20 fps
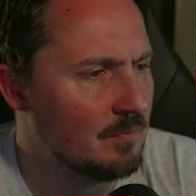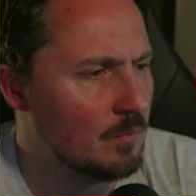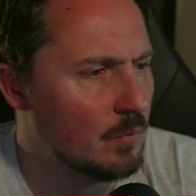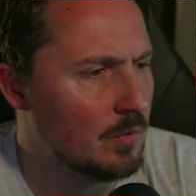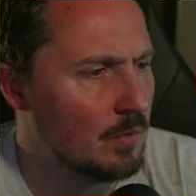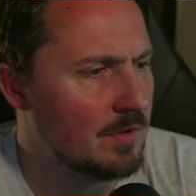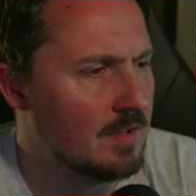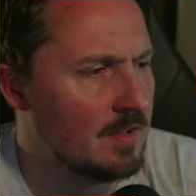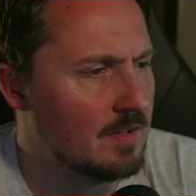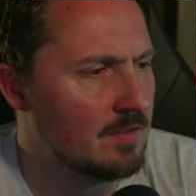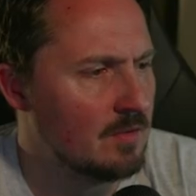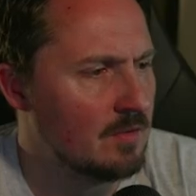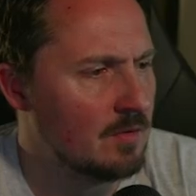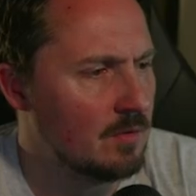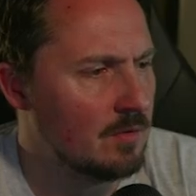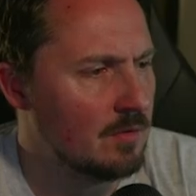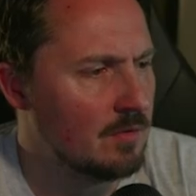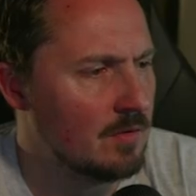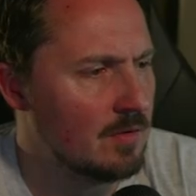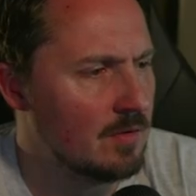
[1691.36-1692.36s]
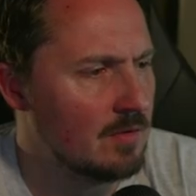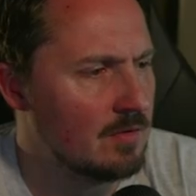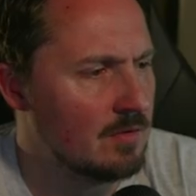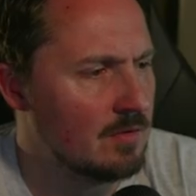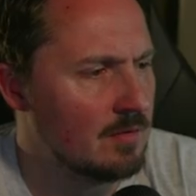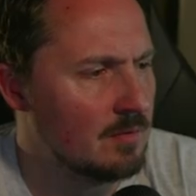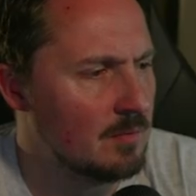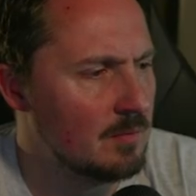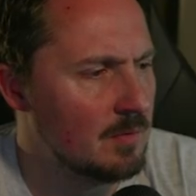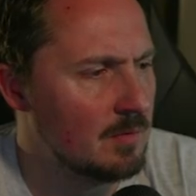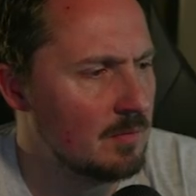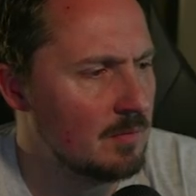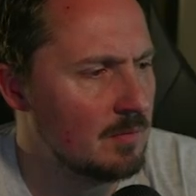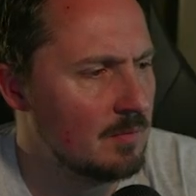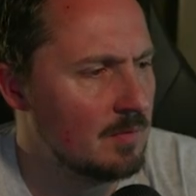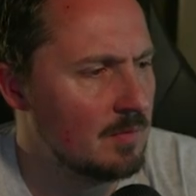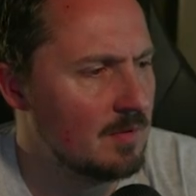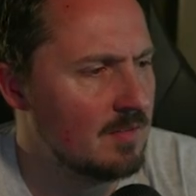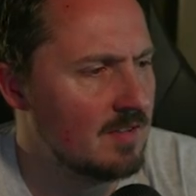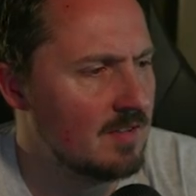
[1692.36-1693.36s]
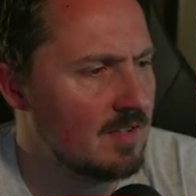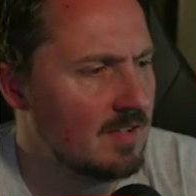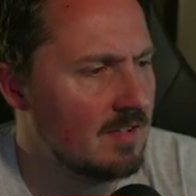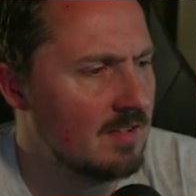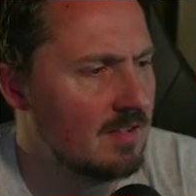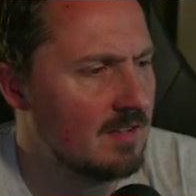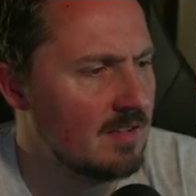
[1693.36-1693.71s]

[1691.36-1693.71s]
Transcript: What'd this go for? Let's see.